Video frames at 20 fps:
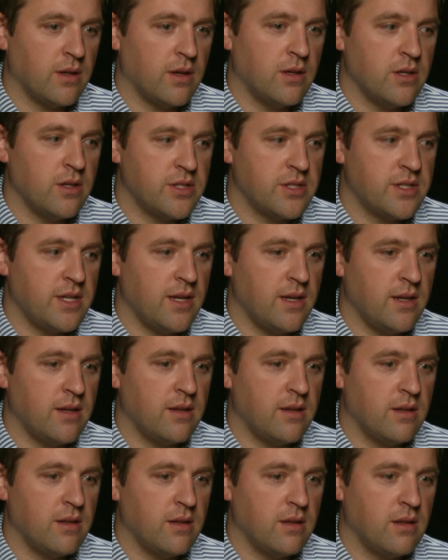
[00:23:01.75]
understand
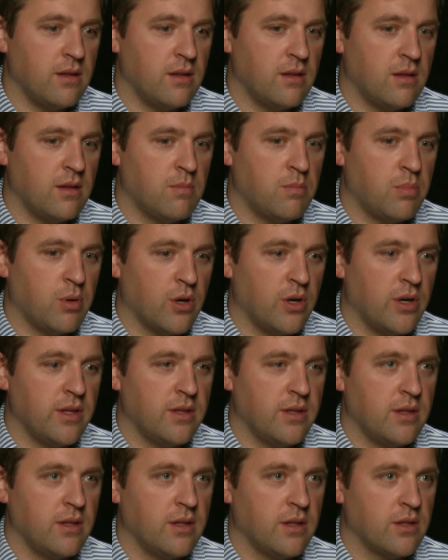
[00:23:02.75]
the burden
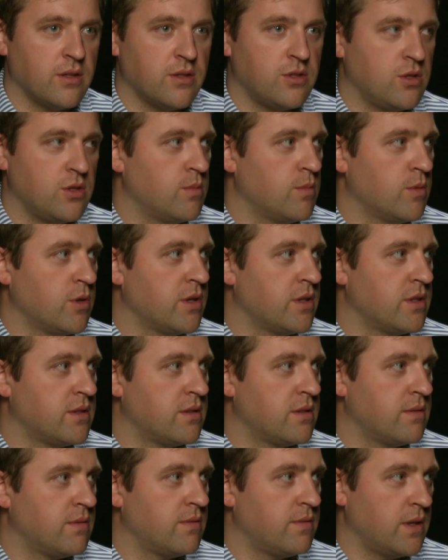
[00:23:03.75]
that the consumer
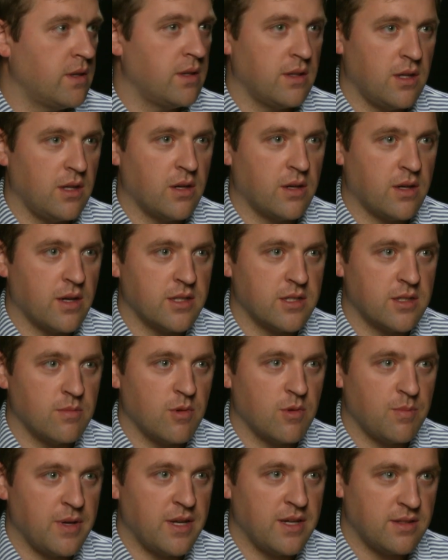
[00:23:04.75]
is feeling, that your
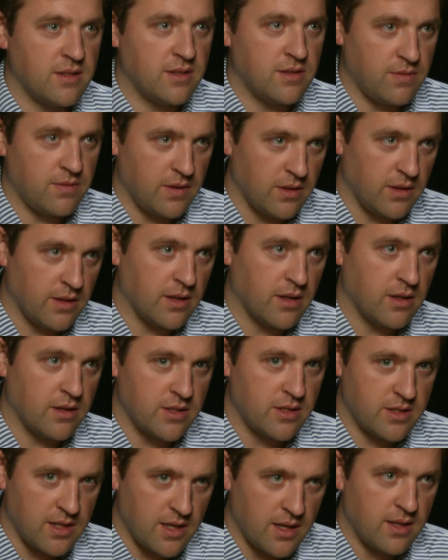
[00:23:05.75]
customer base is feeling.
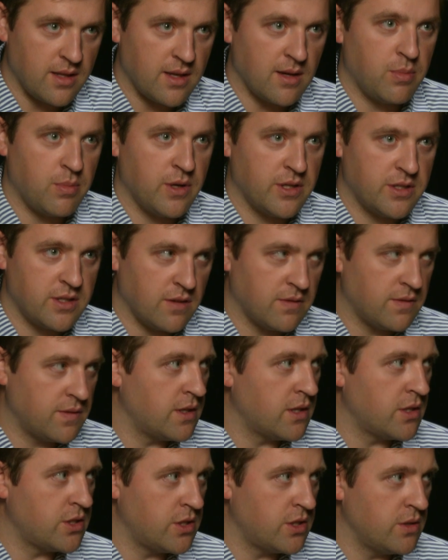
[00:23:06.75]
Understand that, put yourself in
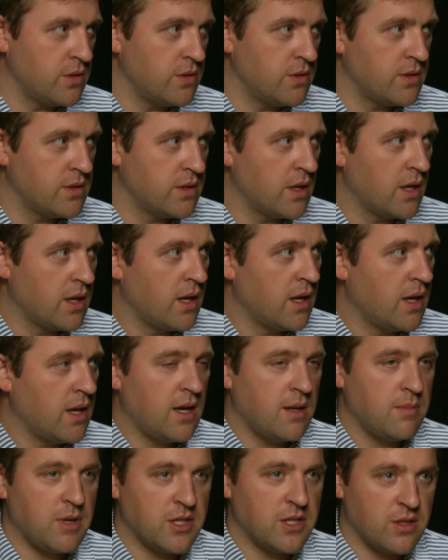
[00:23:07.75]
their shoes.
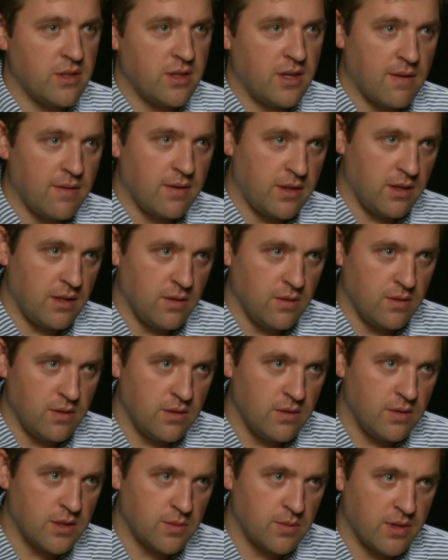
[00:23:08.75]
Make sure that everything you
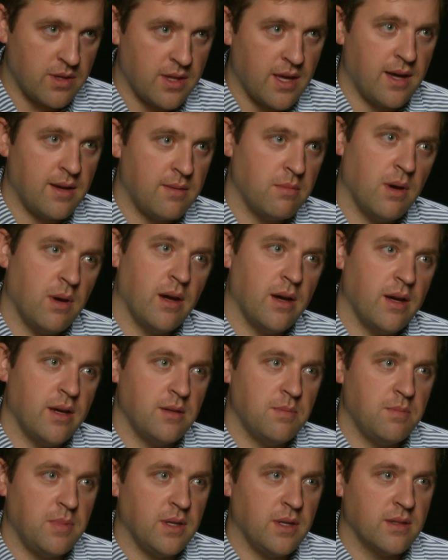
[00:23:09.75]
do is with that in
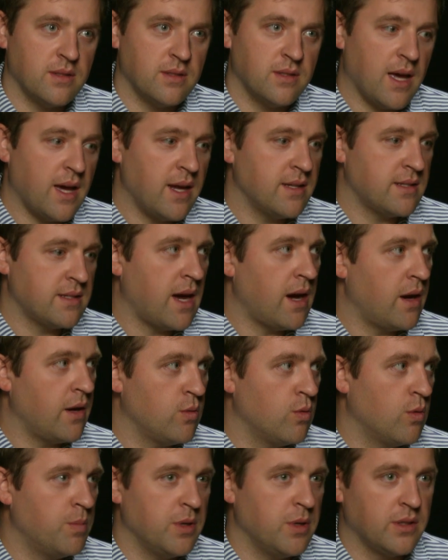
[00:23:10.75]
mind, because that is how
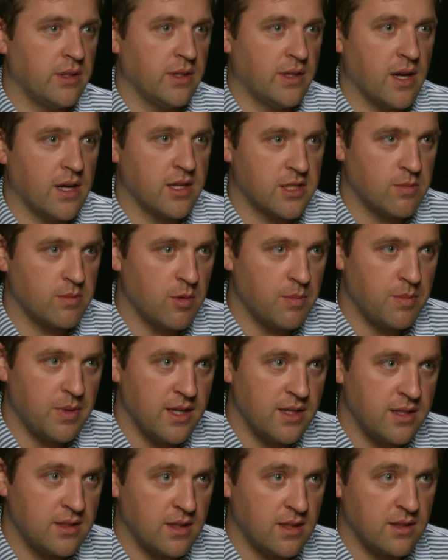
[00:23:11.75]
you will build a customer
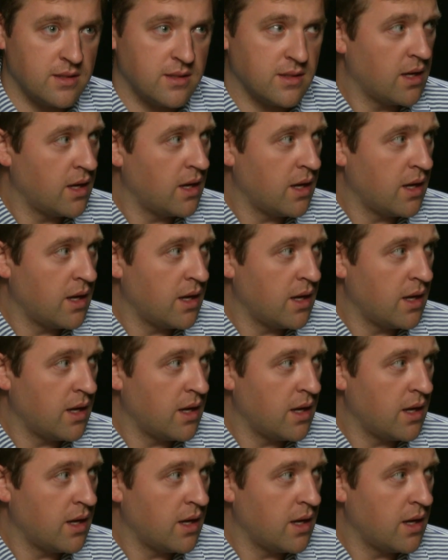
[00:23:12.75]
base that's